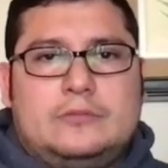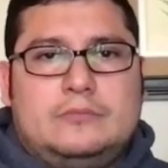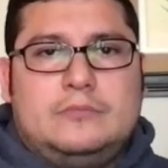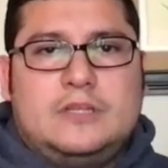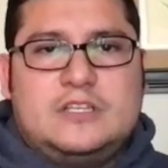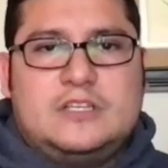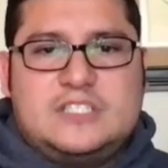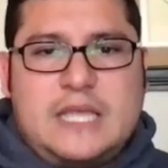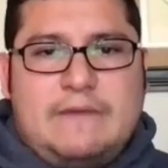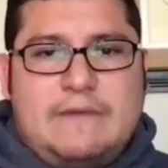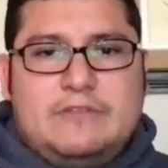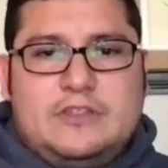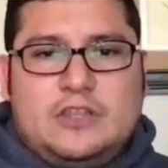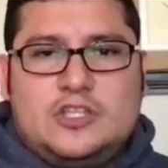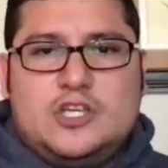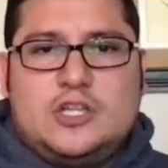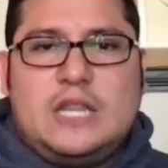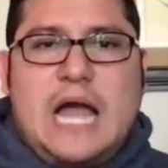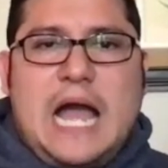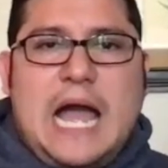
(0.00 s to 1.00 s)
the 7th of
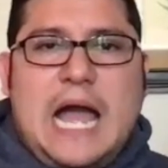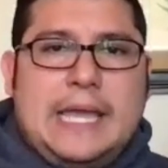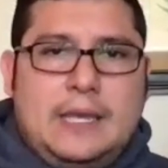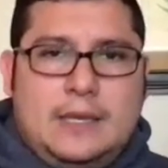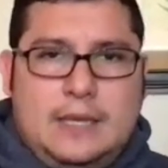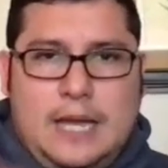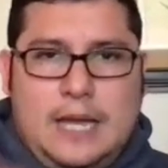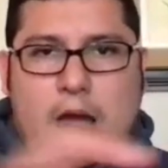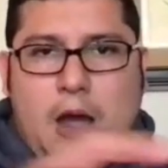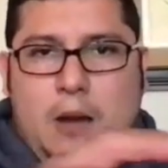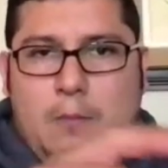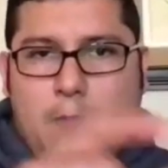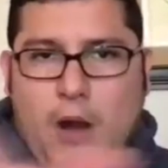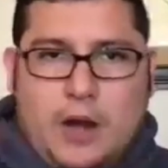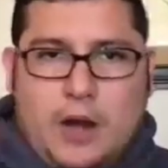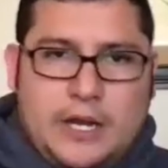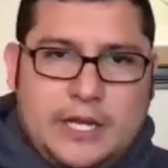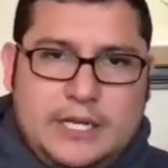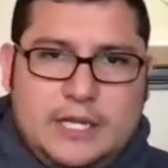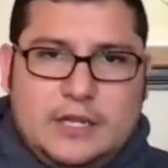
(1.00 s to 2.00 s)
July, I'll
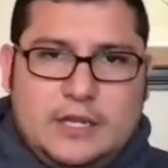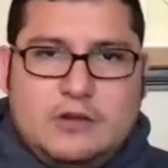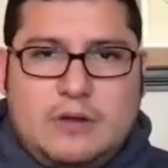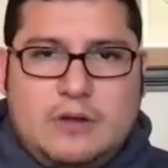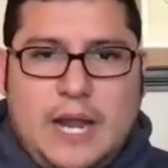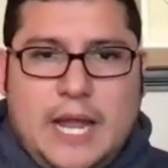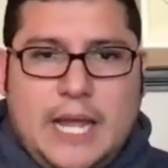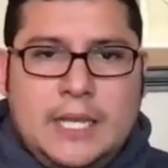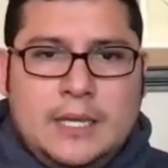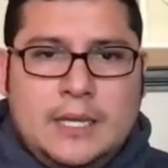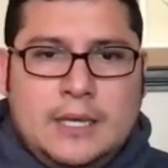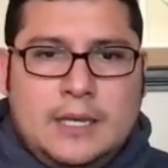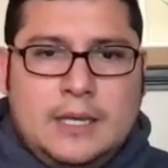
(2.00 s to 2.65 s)
mark it in gray.